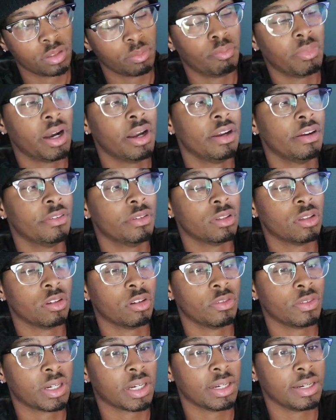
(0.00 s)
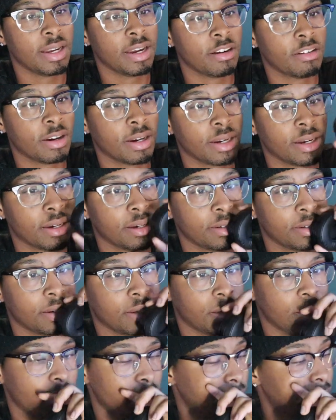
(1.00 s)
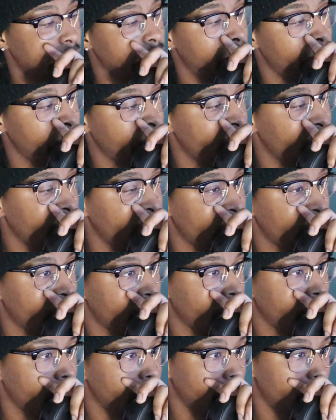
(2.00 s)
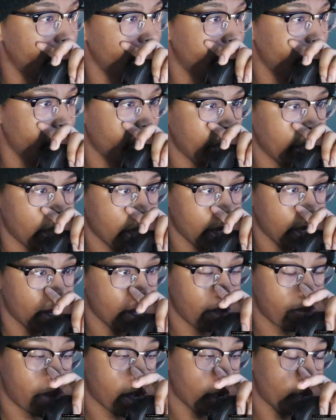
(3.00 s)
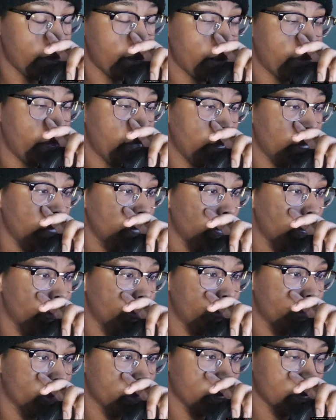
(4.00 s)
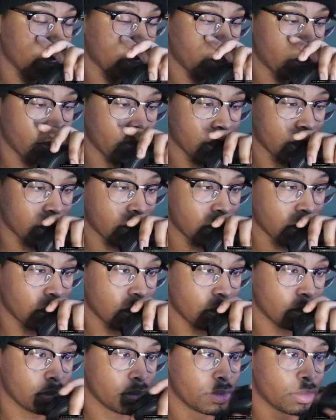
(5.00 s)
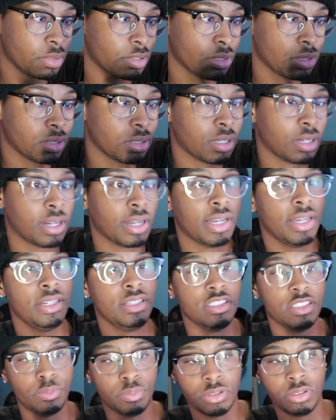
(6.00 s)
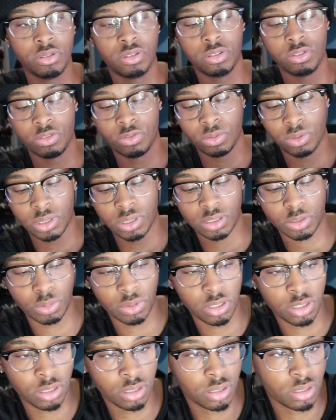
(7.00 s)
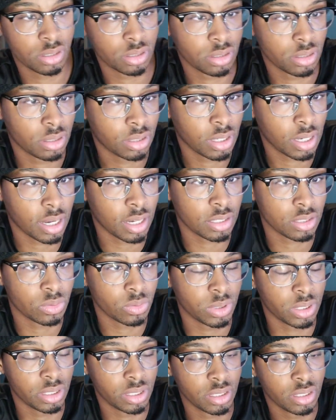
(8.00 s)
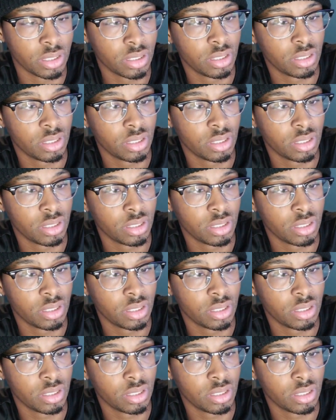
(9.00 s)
My headphones don't connect right now, dog. I might go back to my other headphones. They don't mess up. I hate these Bluetooth ones, bro. I swear.